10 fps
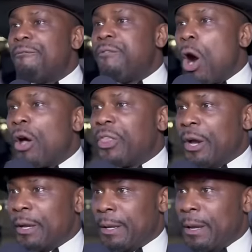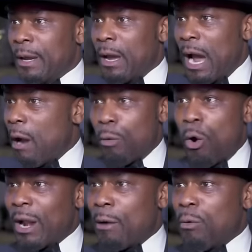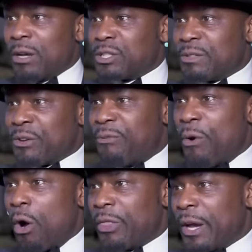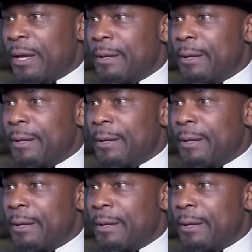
father. All I was a father.